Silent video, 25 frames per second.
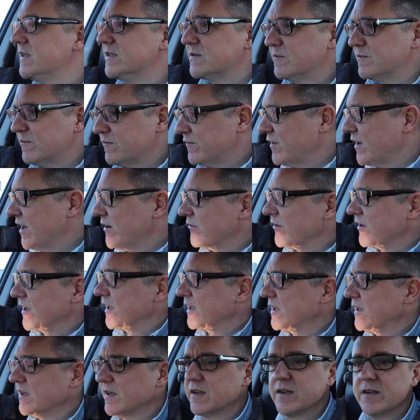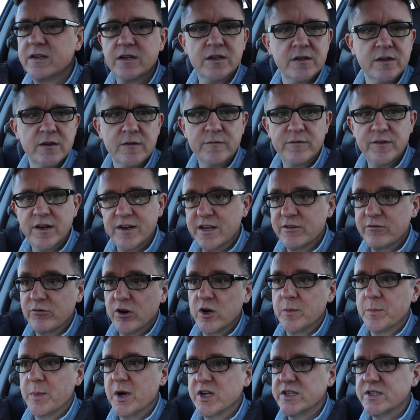is very, very
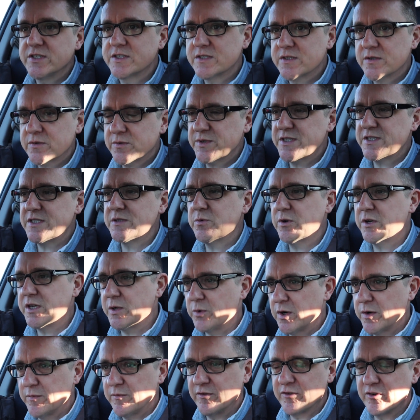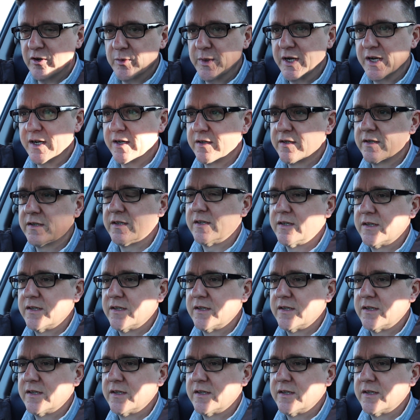robust, which is what you want from a